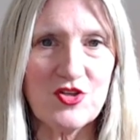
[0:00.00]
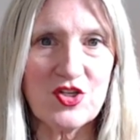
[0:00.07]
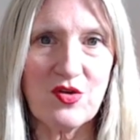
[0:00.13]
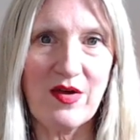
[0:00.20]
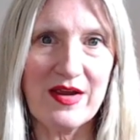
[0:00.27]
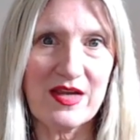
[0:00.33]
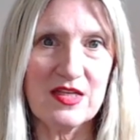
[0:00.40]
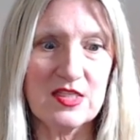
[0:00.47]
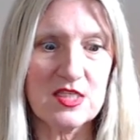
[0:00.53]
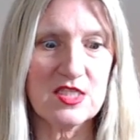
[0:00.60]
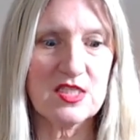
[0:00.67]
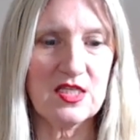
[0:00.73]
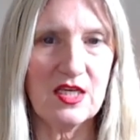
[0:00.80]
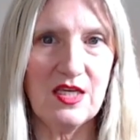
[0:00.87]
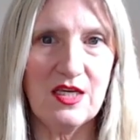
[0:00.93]
so I can
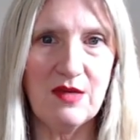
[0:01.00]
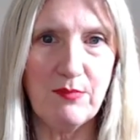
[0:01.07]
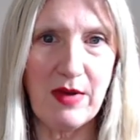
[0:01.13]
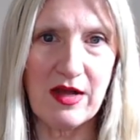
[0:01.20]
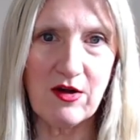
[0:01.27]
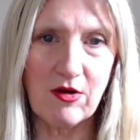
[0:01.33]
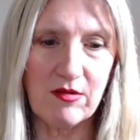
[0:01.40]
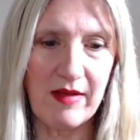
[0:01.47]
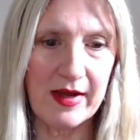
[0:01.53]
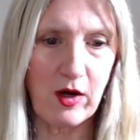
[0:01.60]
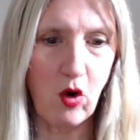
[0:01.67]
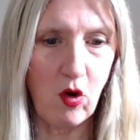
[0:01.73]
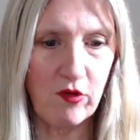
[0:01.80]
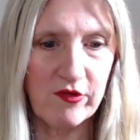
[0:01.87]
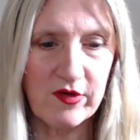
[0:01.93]
see better, like
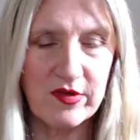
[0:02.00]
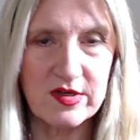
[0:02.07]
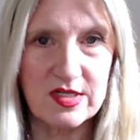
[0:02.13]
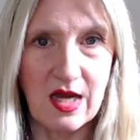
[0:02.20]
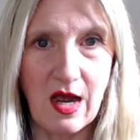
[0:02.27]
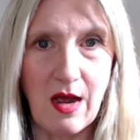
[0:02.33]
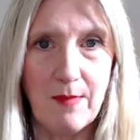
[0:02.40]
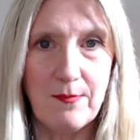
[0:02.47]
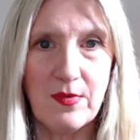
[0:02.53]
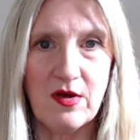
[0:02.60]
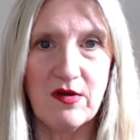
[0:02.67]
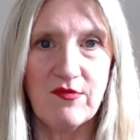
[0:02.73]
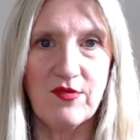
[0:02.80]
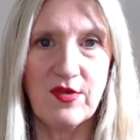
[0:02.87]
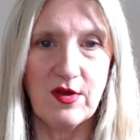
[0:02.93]
over the top
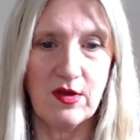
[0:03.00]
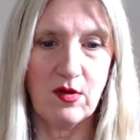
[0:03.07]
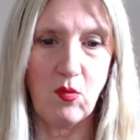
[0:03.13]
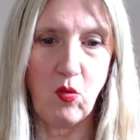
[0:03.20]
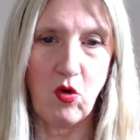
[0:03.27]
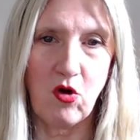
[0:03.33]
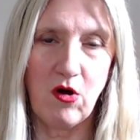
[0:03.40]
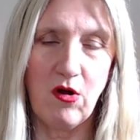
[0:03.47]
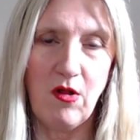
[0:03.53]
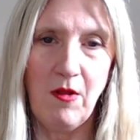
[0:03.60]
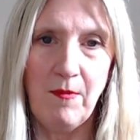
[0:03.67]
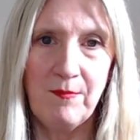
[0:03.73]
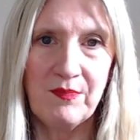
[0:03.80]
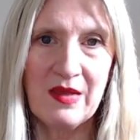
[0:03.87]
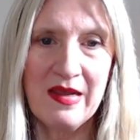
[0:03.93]
of the whorl,